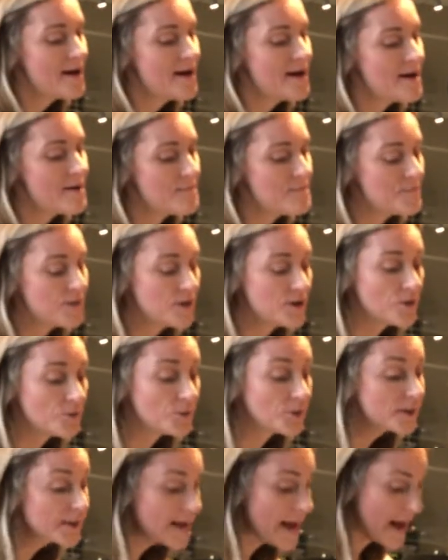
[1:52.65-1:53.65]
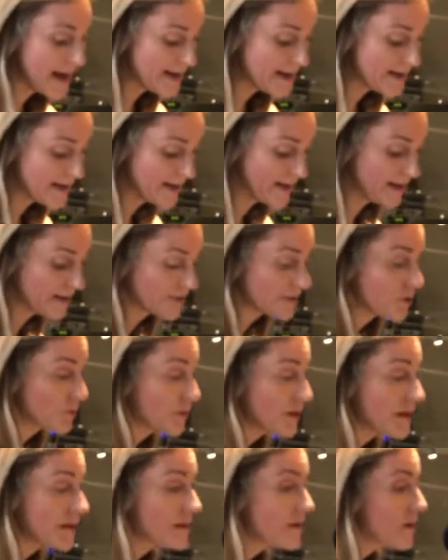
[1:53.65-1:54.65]
um, you know, really anything. So
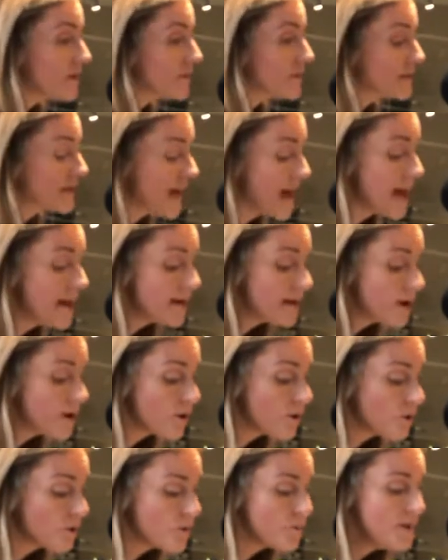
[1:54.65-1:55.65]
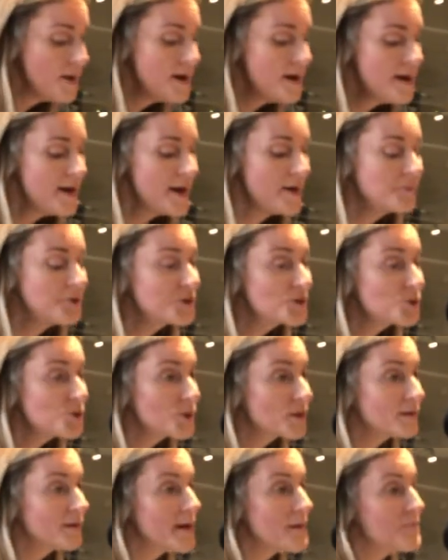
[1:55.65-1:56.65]
he can go into any home. And we just
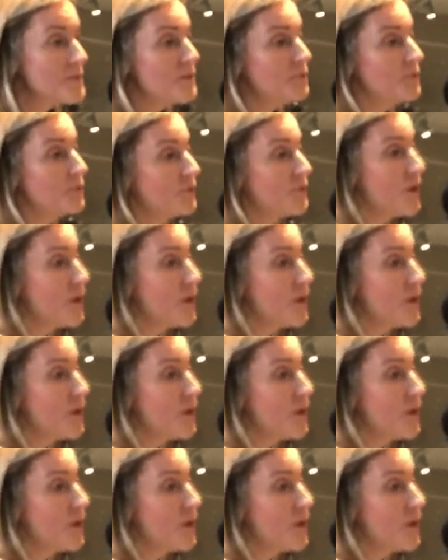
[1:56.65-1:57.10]
want to let people